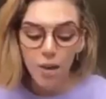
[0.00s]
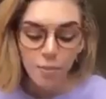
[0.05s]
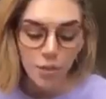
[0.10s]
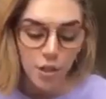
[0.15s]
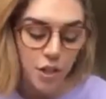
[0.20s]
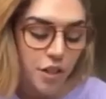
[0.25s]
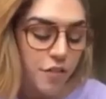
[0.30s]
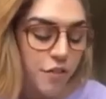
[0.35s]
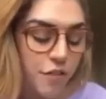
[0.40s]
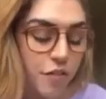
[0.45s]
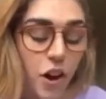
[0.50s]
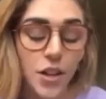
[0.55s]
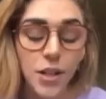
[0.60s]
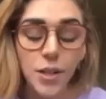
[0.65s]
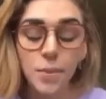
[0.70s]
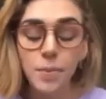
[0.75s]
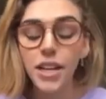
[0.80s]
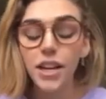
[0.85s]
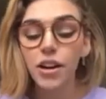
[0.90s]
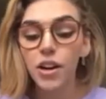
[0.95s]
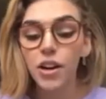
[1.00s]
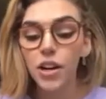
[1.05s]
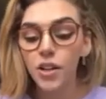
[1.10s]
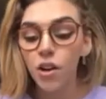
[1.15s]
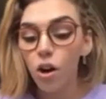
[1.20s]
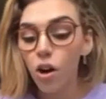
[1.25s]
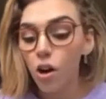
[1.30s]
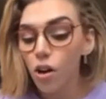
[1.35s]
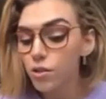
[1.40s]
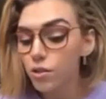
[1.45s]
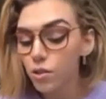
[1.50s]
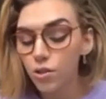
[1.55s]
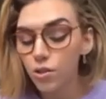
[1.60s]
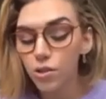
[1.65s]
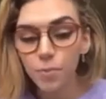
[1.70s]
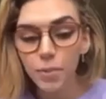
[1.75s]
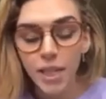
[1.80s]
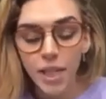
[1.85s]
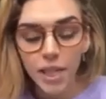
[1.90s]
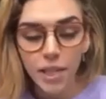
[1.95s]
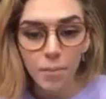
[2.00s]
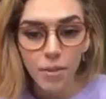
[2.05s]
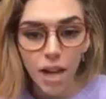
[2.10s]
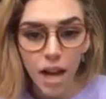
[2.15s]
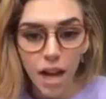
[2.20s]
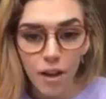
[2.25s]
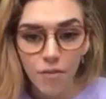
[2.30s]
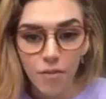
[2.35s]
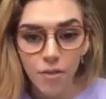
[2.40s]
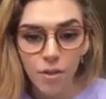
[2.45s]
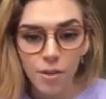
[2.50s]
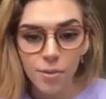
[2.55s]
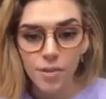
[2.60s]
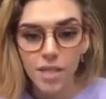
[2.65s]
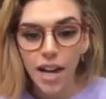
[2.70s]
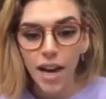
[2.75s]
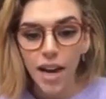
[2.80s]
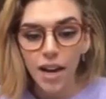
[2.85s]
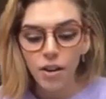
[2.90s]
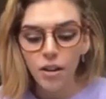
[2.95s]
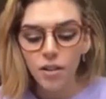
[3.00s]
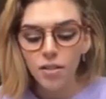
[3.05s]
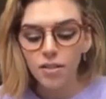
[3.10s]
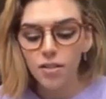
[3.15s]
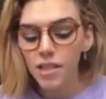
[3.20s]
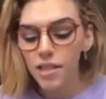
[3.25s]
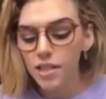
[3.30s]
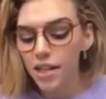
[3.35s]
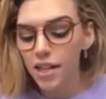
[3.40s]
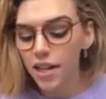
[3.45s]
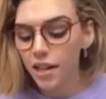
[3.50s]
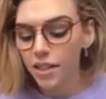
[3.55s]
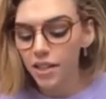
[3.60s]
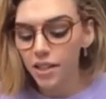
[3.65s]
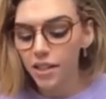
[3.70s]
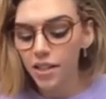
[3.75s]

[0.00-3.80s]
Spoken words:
can follow me on all social media platforms at Halston Dare.